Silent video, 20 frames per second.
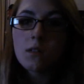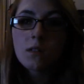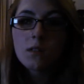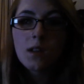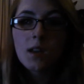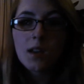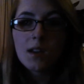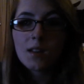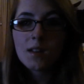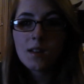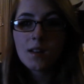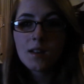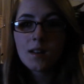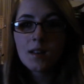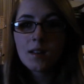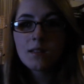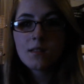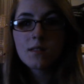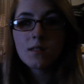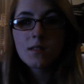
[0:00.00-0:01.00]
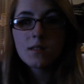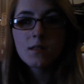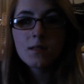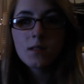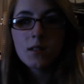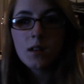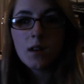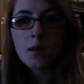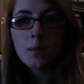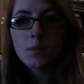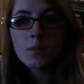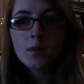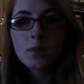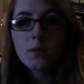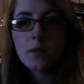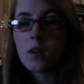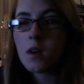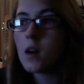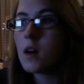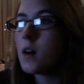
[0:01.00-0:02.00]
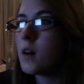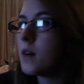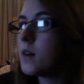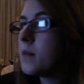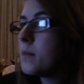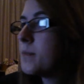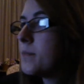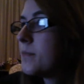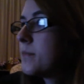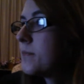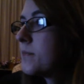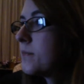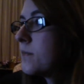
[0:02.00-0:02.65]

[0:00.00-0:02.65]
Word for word: taking it as it comes. Um,